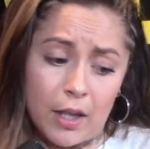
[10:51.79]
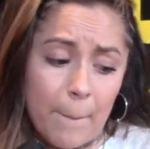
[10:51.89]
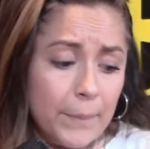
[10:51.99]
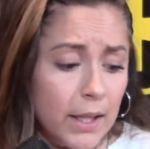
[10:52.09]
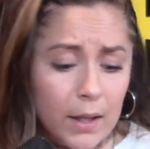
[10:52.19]

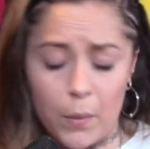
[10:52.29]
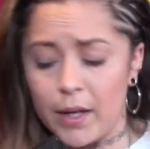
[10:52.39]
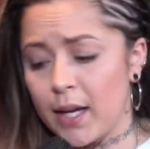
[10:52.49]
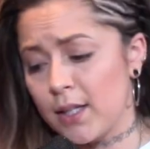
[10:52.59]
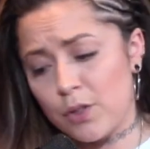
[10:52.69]
completely went
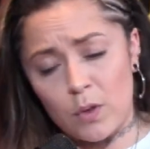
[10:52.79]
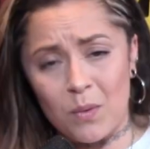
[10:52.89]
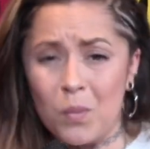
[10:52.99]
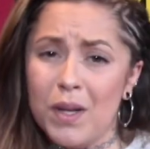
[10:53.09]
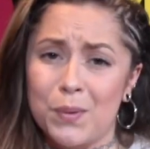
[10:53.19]
against
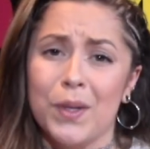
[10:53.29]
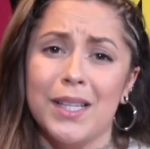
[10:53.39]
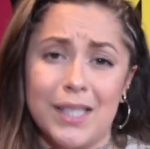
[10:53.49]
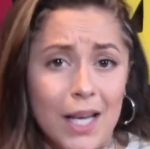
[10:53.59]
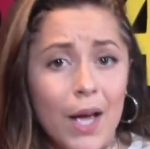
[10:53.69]
Jordan Woods when
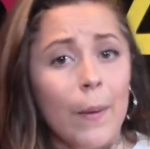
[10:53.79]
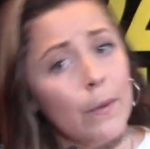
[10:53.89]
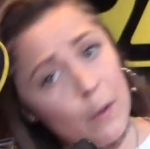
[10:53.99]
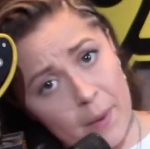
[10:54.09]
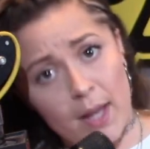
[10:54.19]
it's
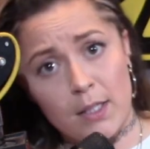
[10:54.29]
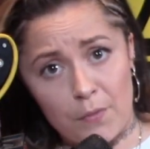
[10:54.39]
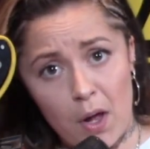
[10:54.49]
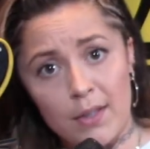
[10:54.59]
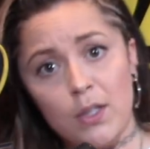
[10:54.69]
your man's fault.